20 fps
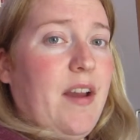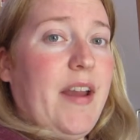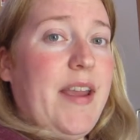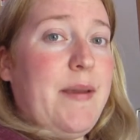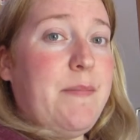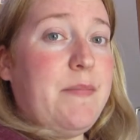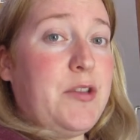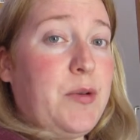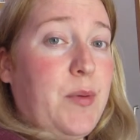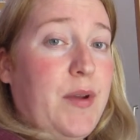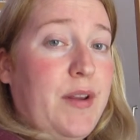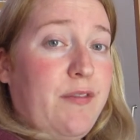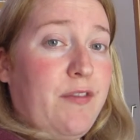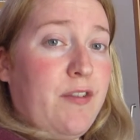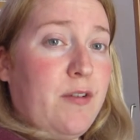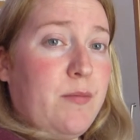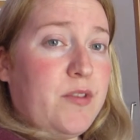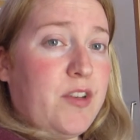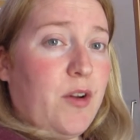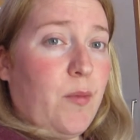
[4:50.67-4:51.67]
Uh, in between
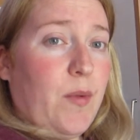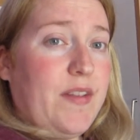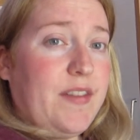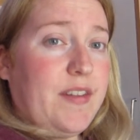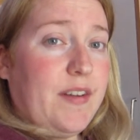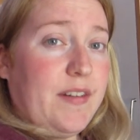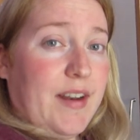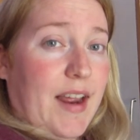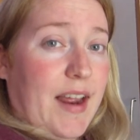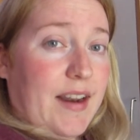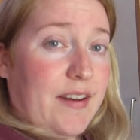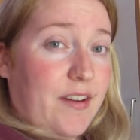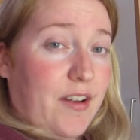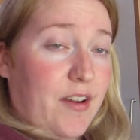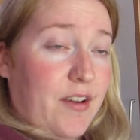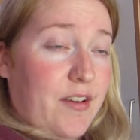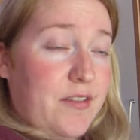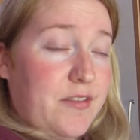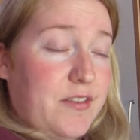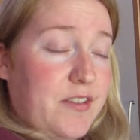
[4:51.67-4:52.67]
films, I went to
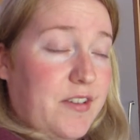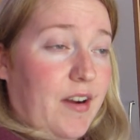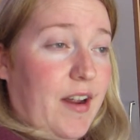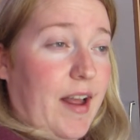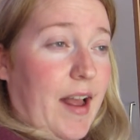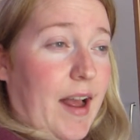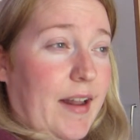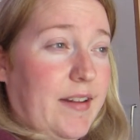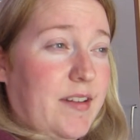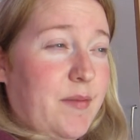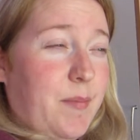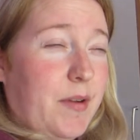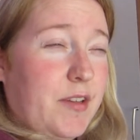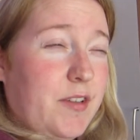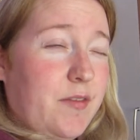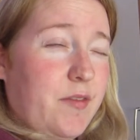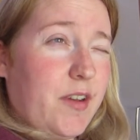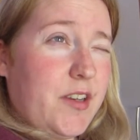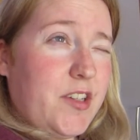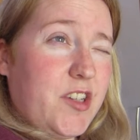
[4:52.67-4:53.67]
Nando's and I had
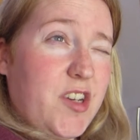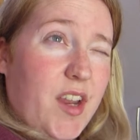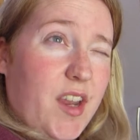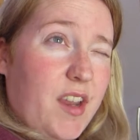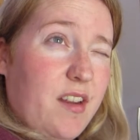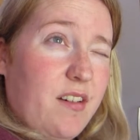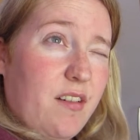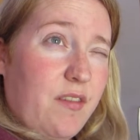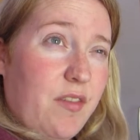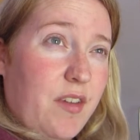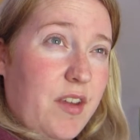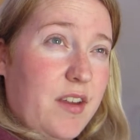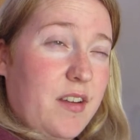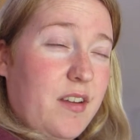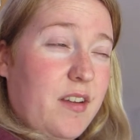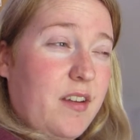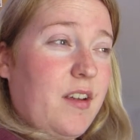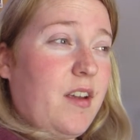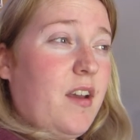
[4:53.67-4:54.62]
butterfly chicken, I think.